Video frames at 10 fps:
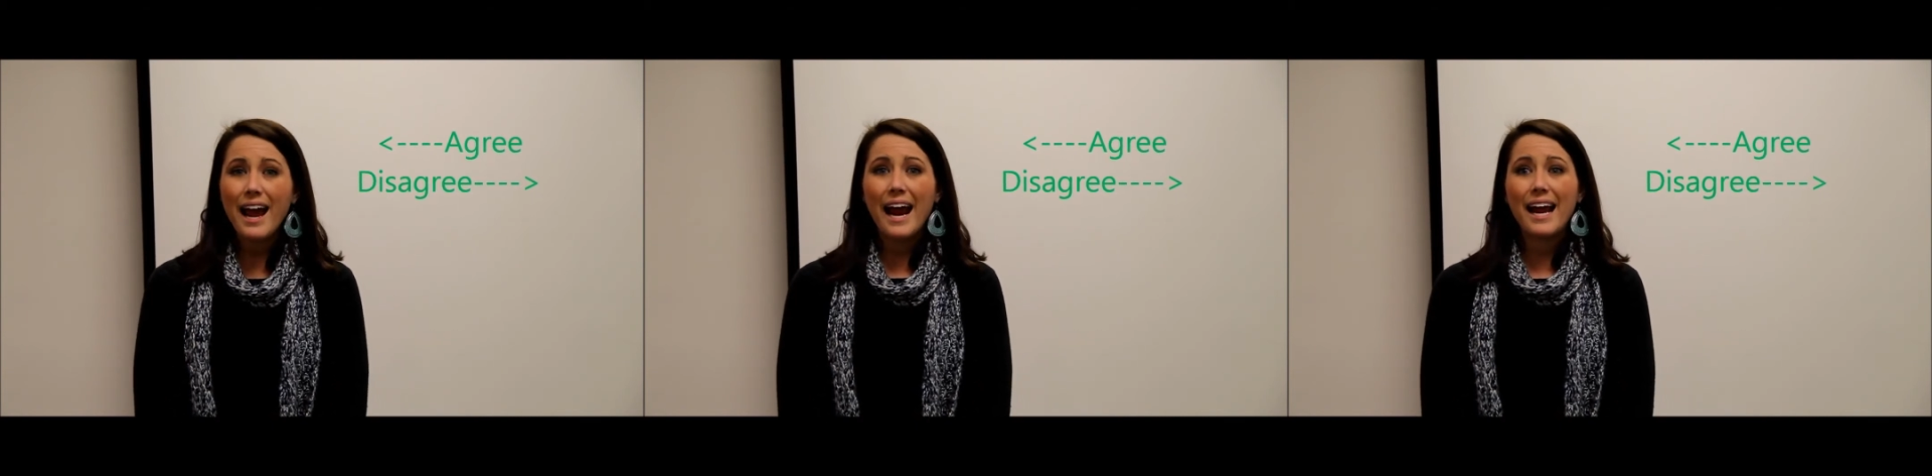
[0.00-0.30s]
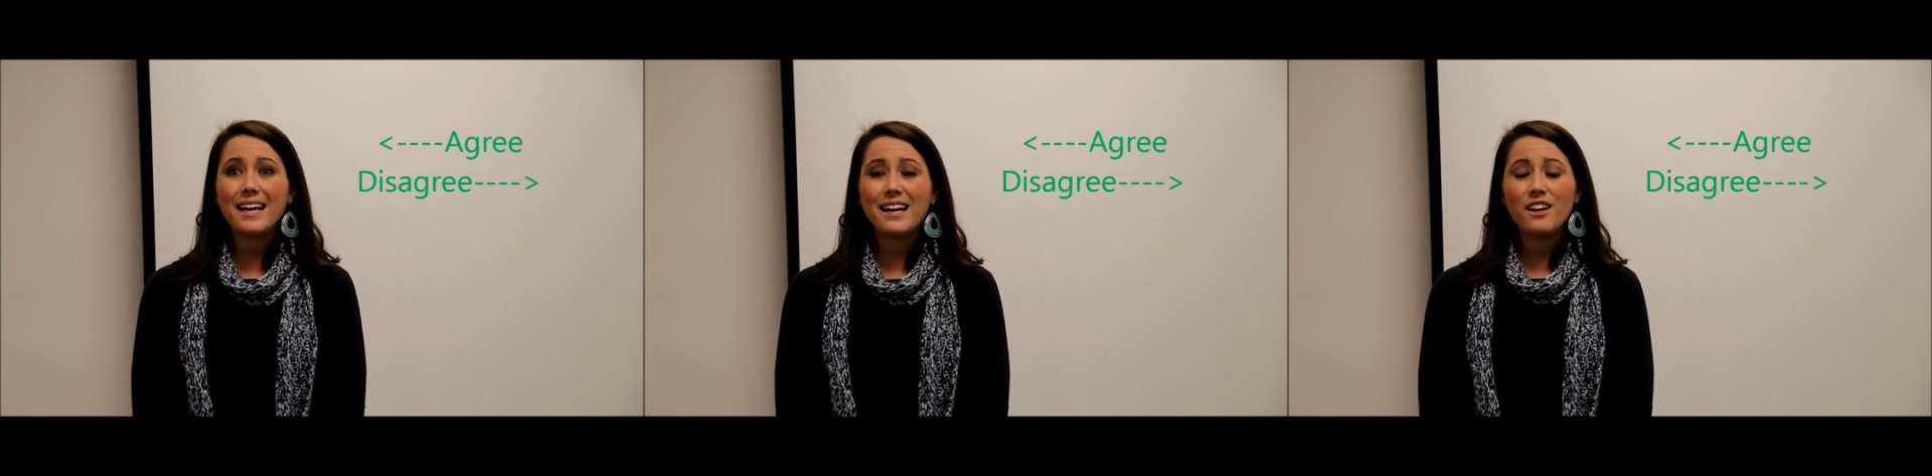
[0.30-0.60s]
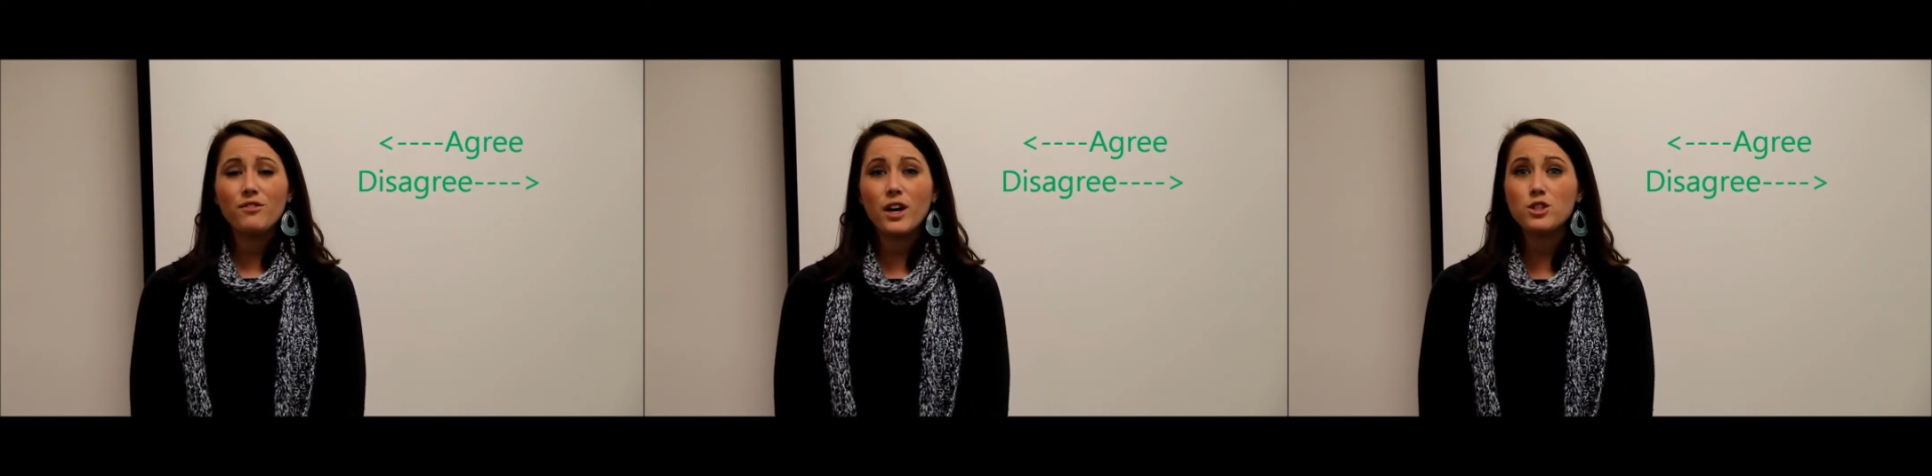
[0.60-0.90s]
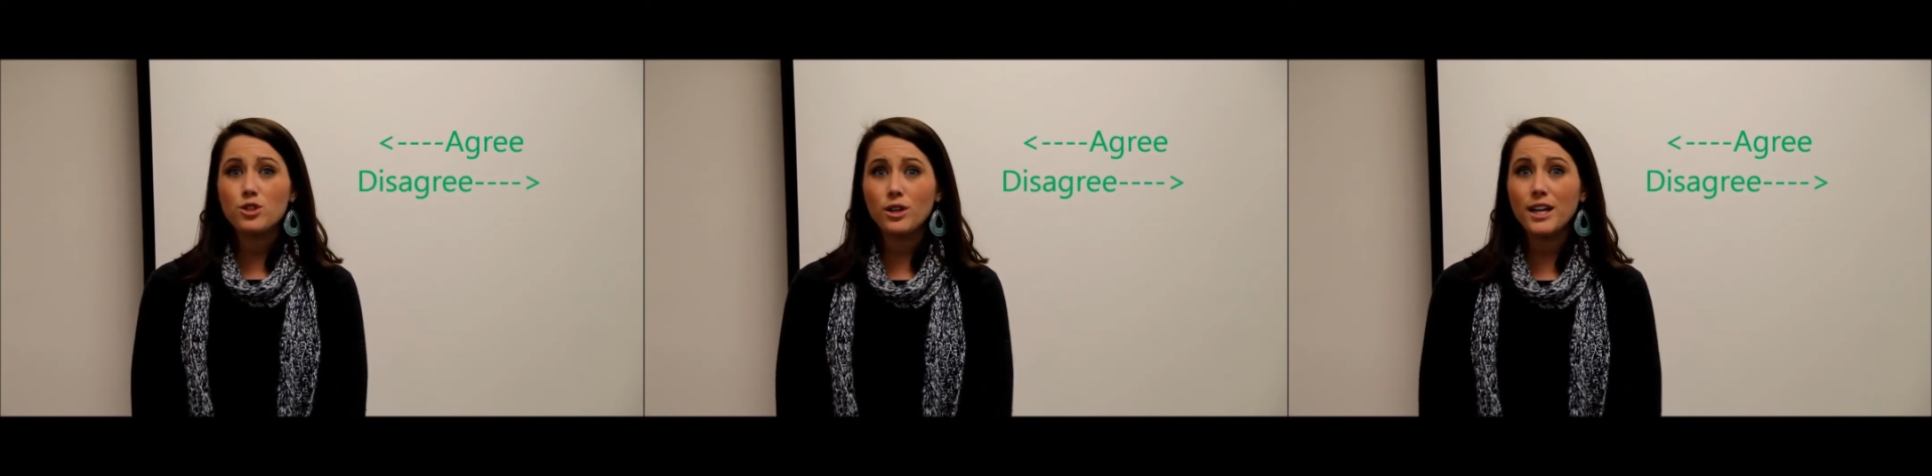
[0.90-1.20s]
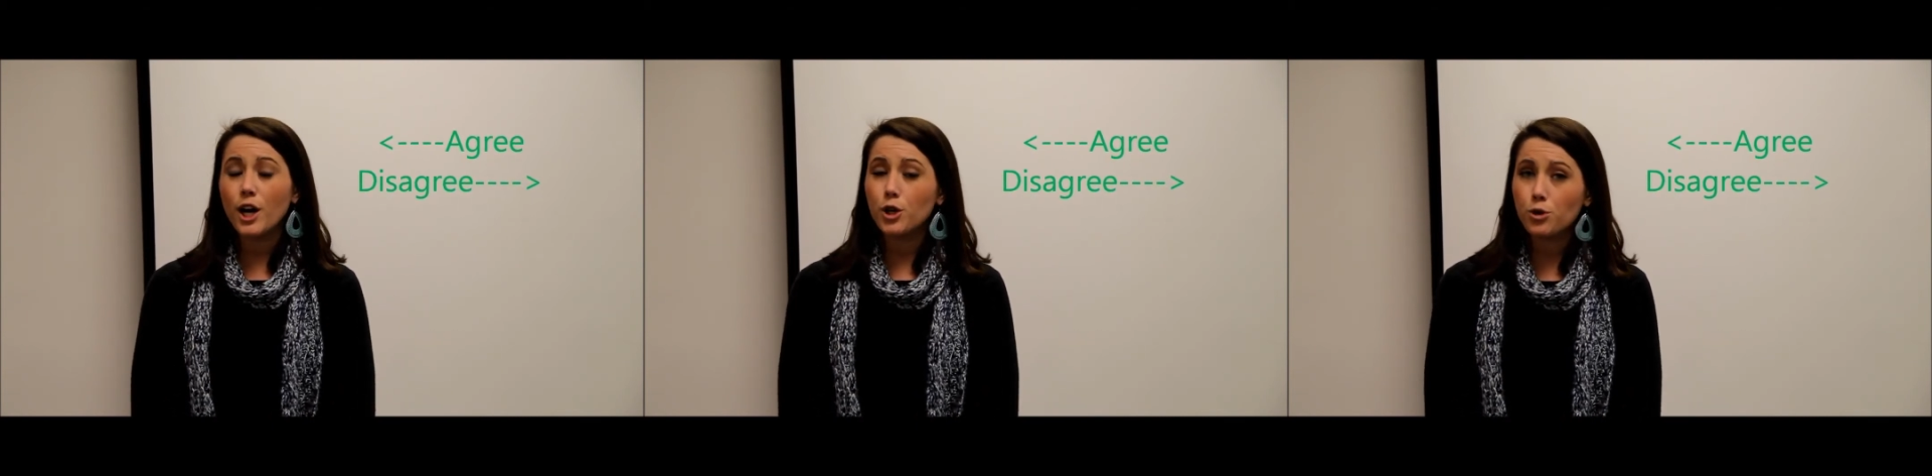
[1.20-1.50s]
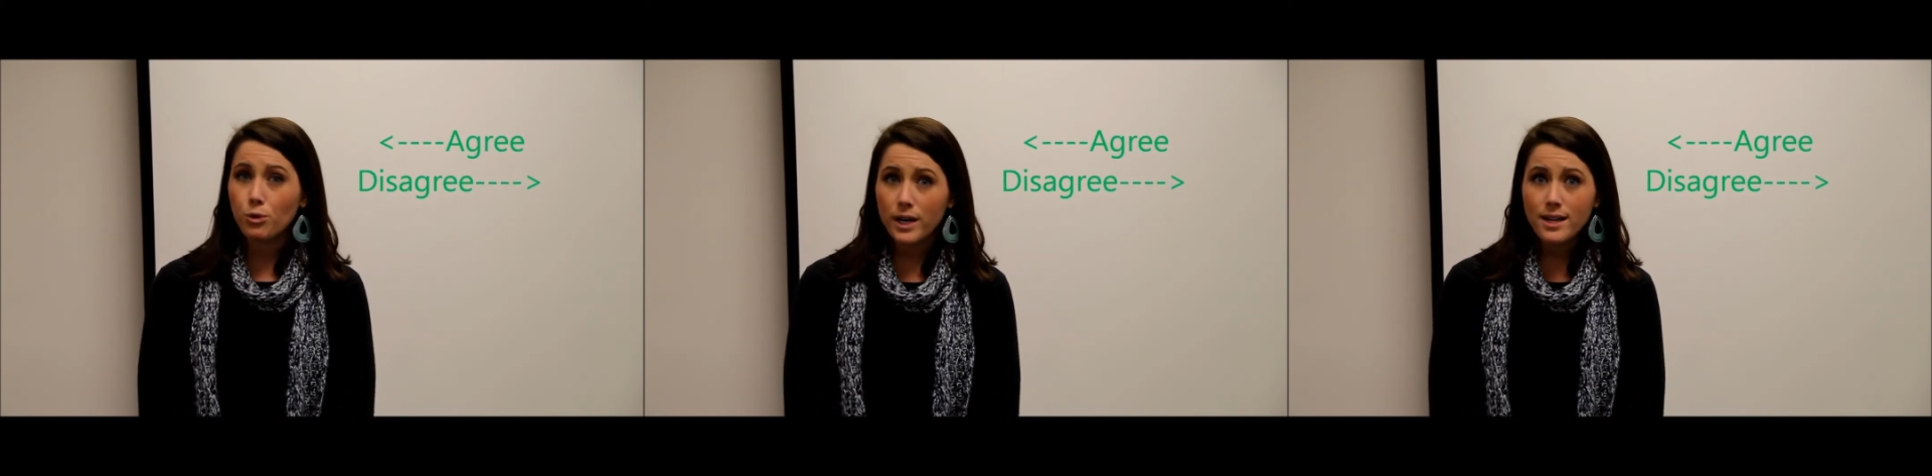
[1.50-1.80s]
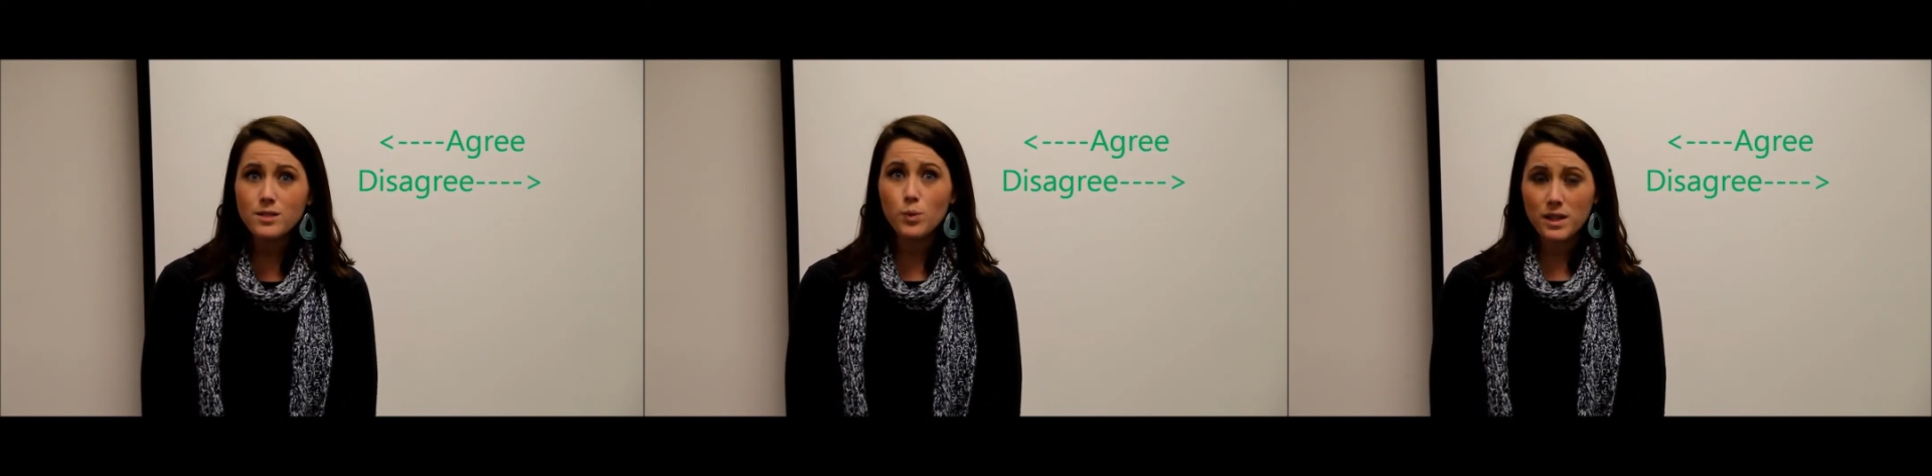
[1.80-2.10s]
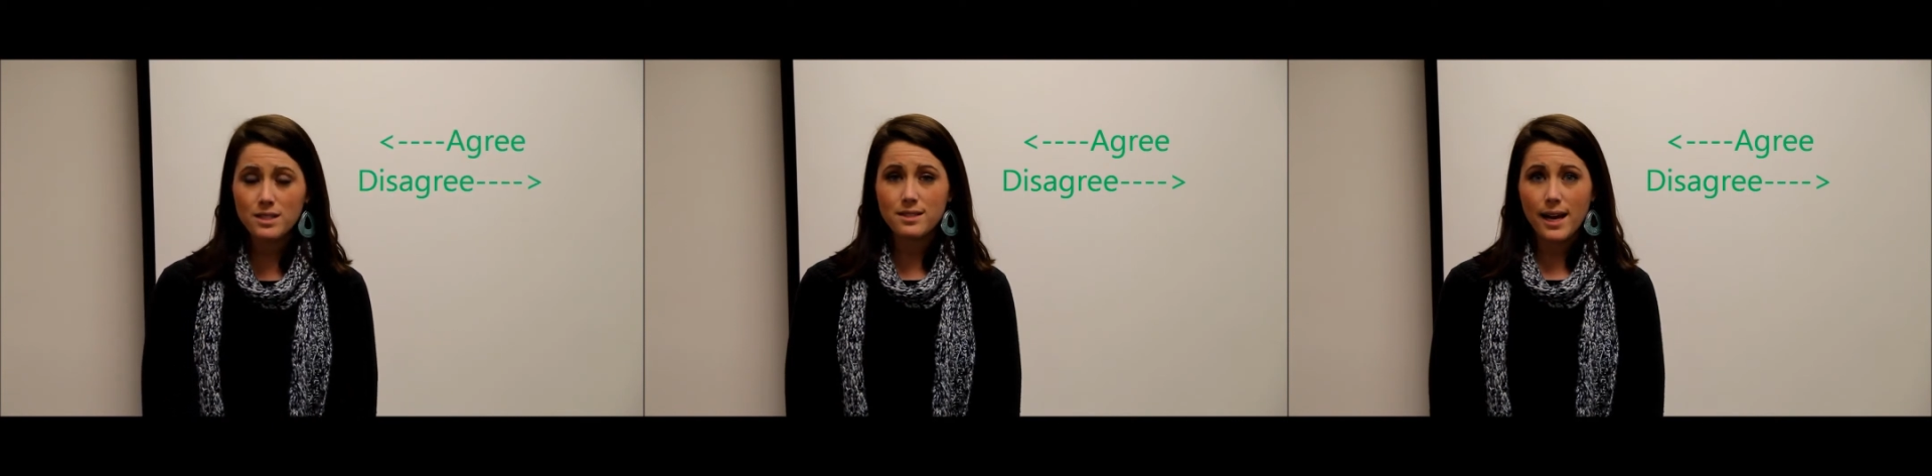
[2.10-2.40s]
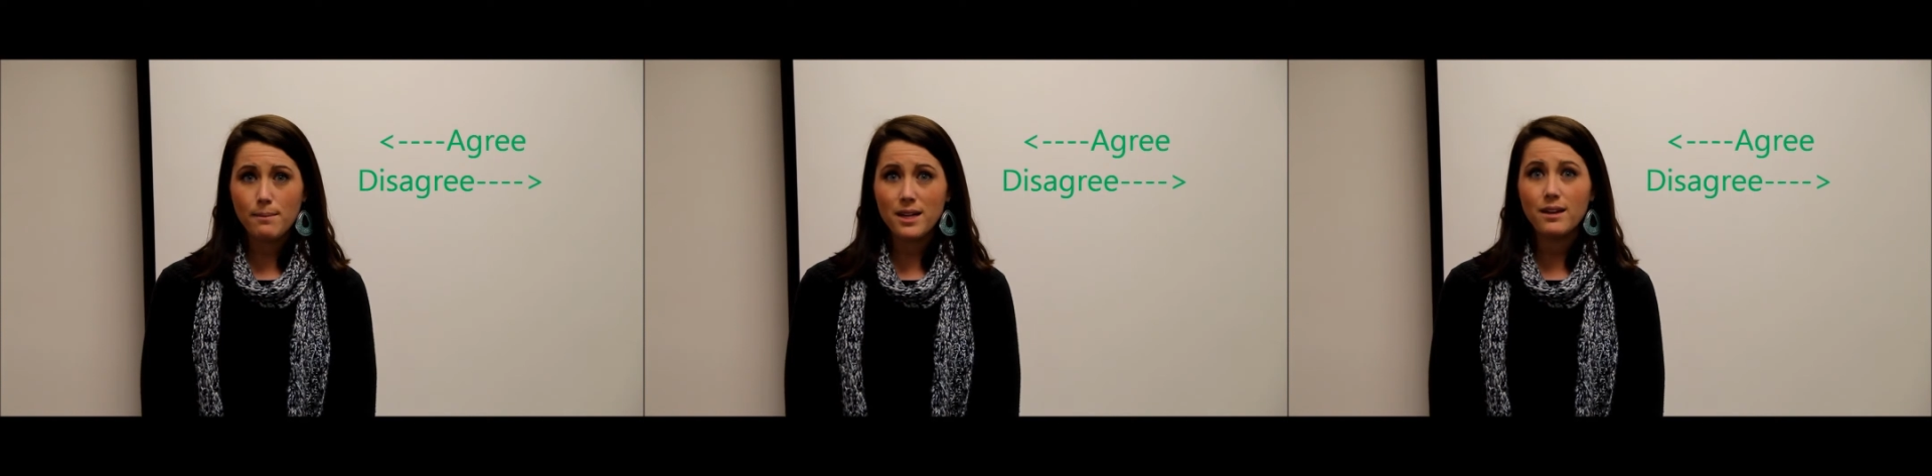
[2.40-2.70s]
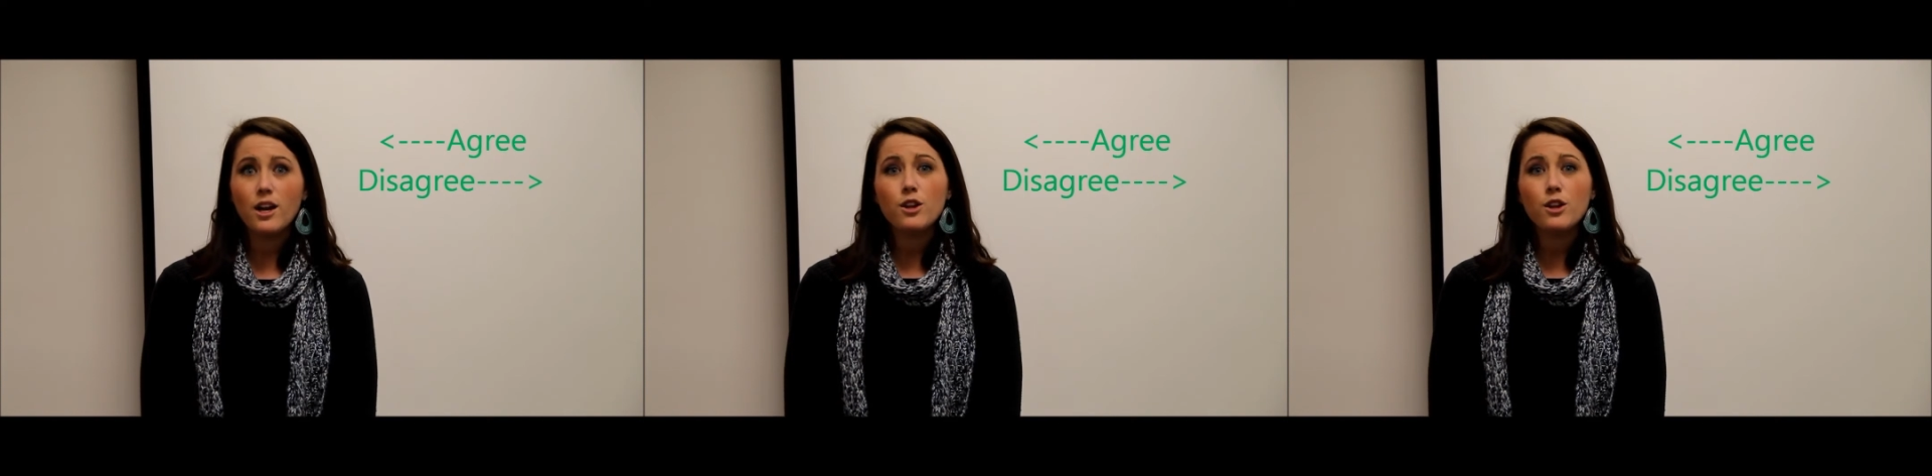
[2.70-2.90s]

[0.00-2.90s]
and if a student agrees with the statement,